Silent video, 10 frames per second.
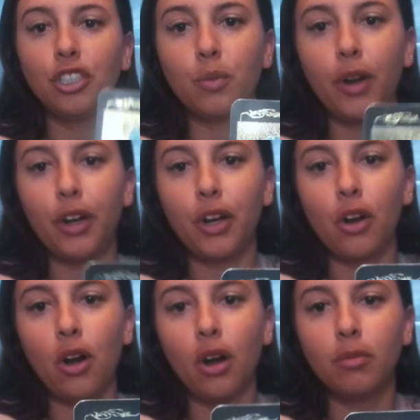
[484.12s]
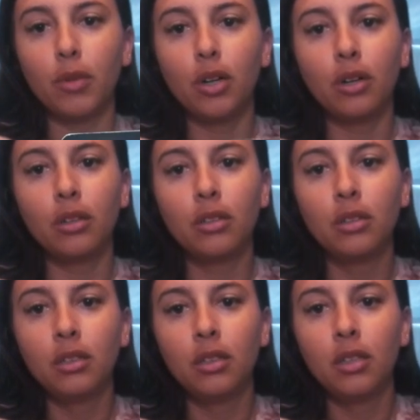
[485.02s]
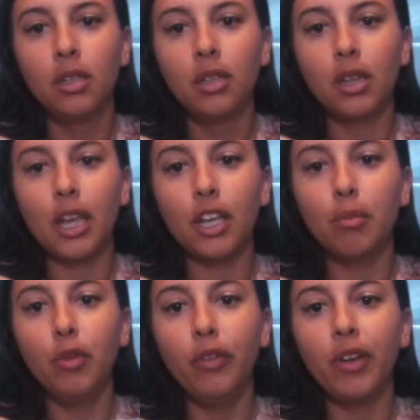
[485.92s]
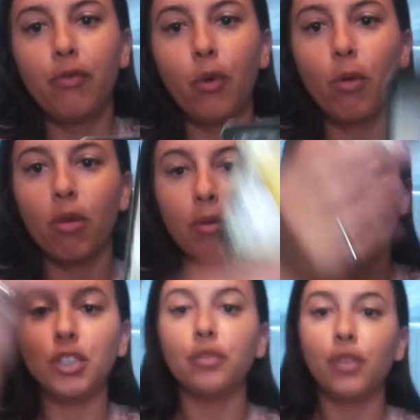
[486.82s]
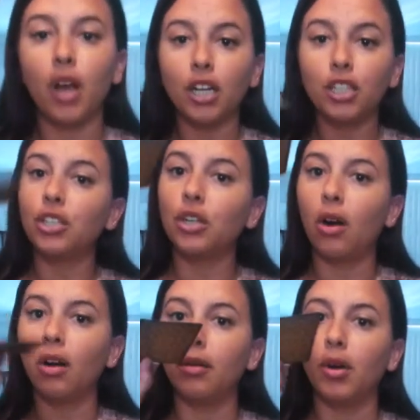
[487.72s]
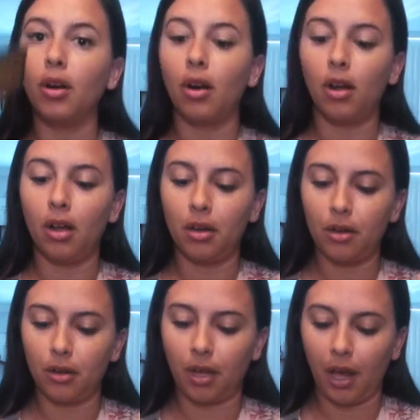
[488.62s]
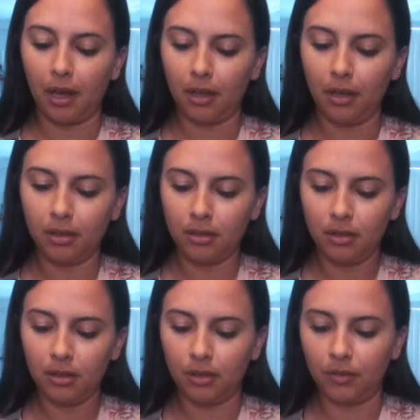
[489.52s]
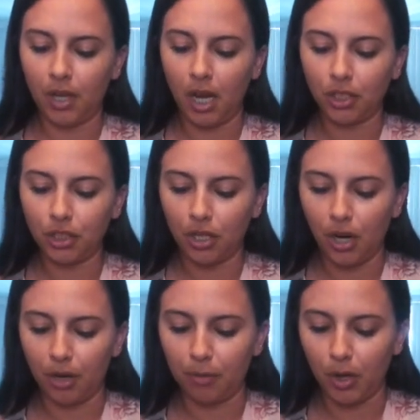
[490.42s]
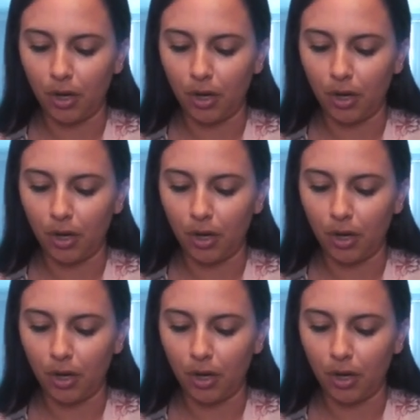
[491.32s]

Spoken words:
wearing her armor. Like, you're moving forward, but you've got your armor on, okay? You've got your armor